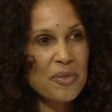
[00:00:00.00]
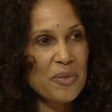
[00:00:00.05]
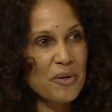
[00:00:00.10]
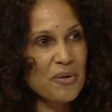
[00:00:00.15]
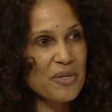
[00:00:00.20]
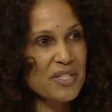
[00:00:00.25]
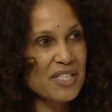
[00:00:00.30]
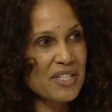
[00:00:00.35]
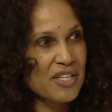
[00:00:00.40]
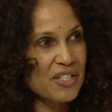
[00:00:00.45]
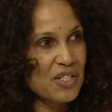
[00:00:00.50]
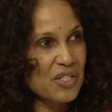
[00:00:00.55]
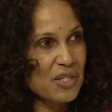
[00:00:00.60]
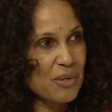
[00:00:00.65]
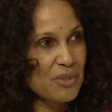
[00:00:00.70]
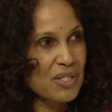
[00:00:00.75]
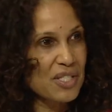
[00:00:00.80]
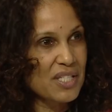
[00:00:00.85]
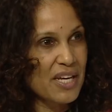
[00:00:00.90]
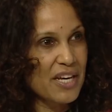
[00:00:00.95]
that there is an
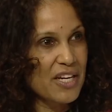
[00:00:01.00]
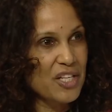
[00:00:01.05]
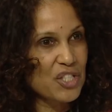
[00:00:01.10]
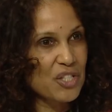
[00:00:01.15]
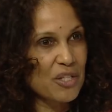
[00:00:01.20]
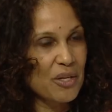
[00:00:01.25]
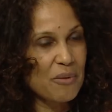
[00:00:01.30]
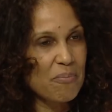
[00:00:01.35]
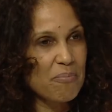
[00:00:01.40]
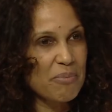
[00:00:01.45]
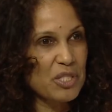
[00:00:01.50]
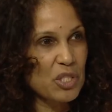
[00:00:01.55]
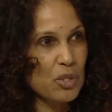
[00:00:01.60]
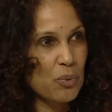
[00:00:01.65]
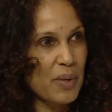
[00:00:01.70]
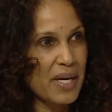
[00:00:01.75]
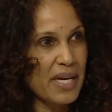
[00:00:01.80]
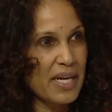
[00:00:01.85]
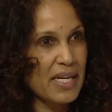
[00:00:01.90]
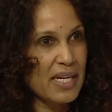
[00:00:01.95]
association
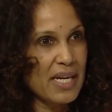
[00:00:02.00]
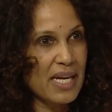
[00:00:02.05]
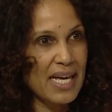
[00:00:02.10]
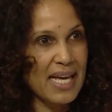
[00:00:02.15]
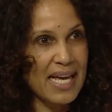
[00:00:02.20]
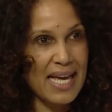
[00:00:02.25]
between